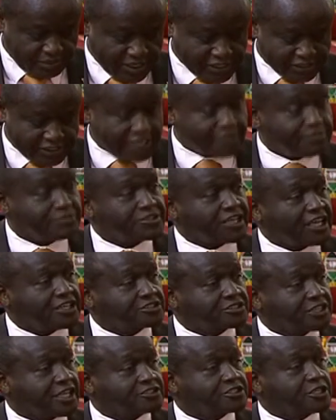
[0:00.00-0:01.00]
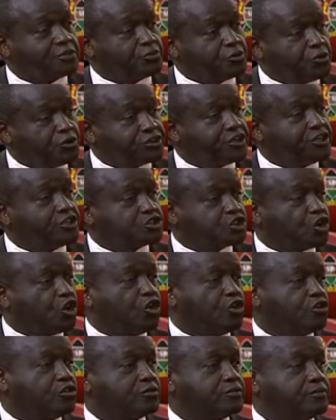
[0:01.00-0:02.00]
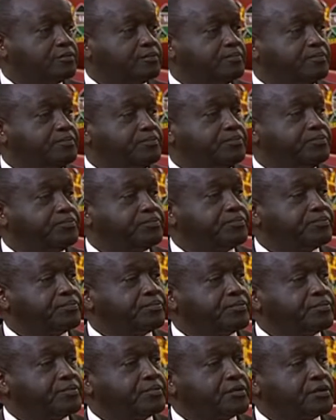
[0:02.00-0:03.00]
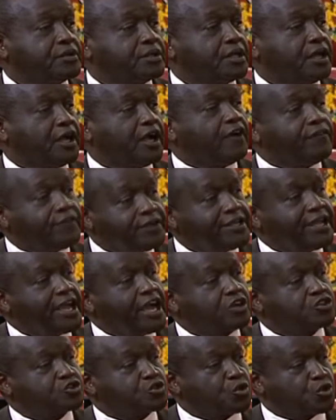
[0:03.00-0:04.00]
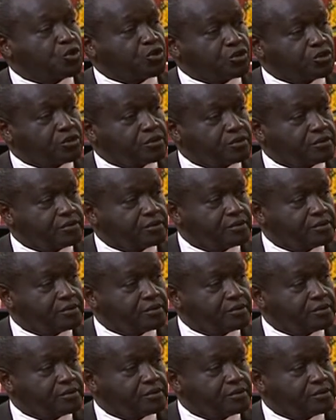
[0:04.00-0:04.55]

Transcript: by name Chastas Kipkorir a very young soul.